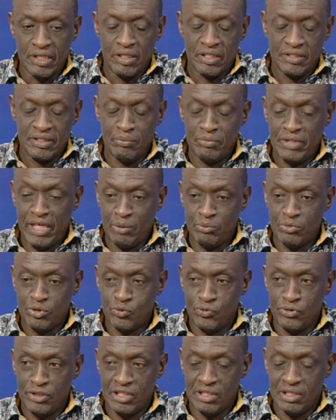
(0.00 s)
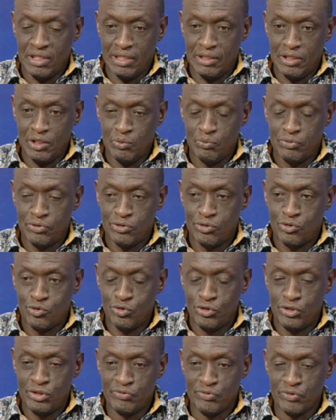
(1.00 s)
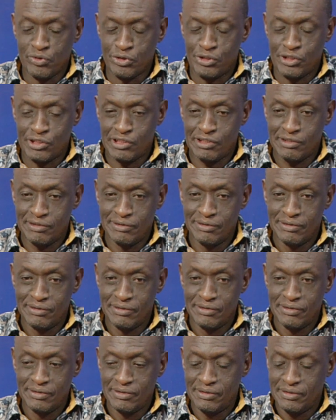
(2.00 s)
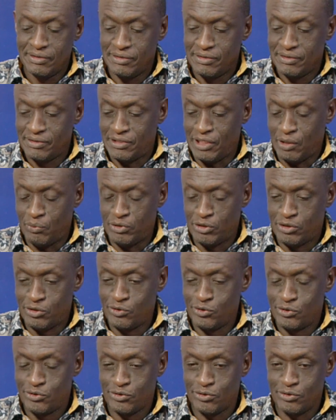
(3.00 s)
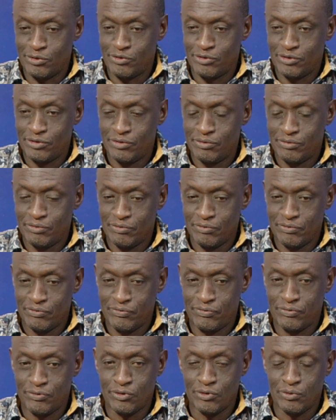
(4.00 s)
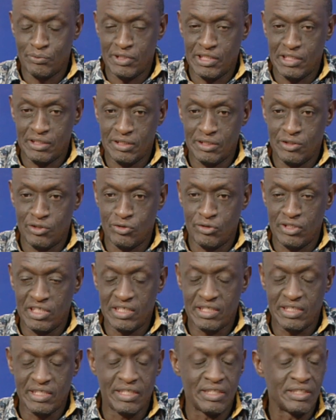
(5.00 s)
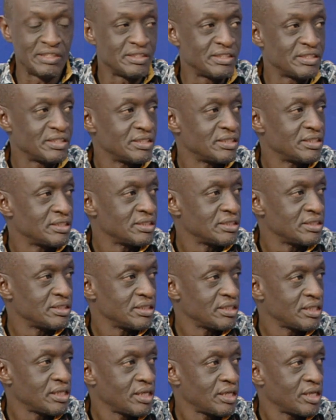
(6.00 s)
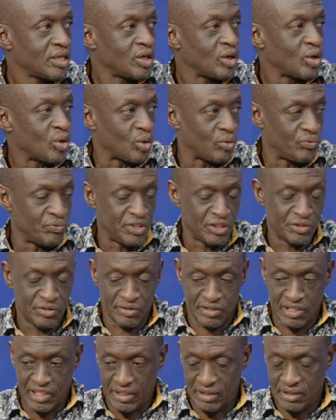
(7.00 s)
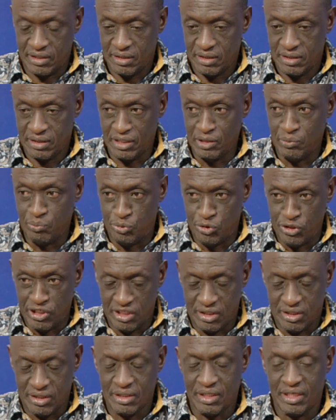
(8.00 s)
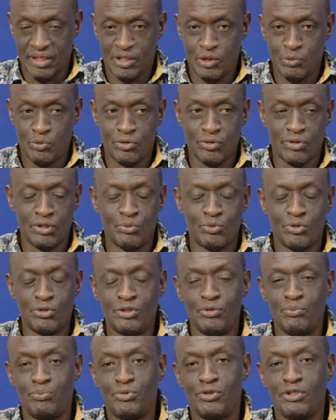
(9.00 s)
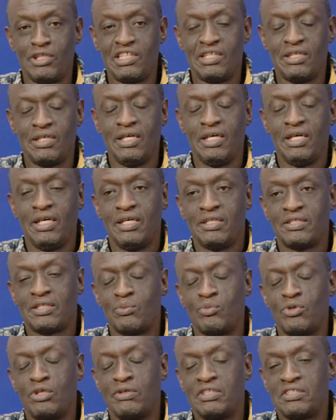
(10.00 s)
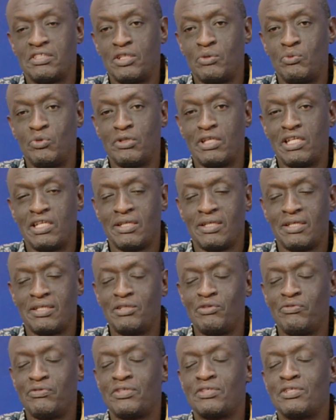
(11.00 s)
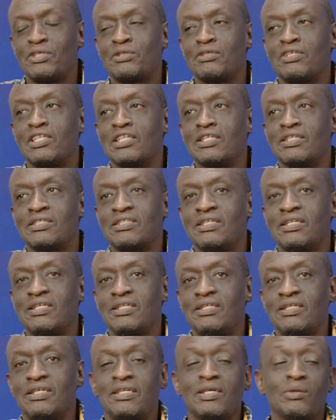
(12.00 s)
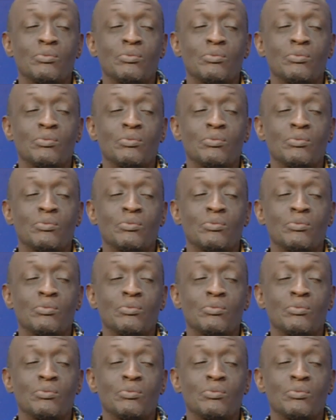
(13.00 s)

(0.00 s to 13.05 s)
sometimes we attempt to divorce some institutions from the general decadence of the society, the impunity. I keep talking about impunity. Somebody was telling me on another TV station yesterday that